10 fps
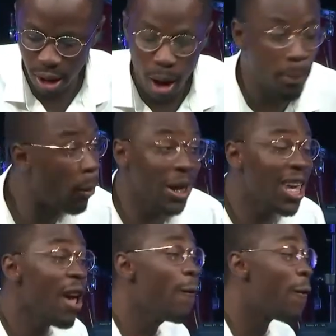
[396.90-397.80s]
But we
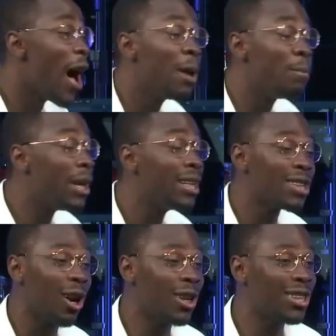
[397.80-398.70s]
can't find peace in
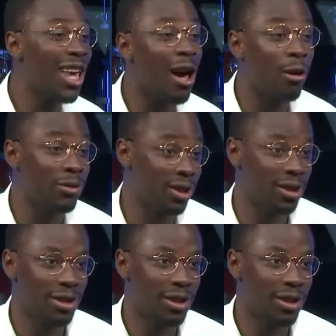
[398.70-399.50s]
ourselves.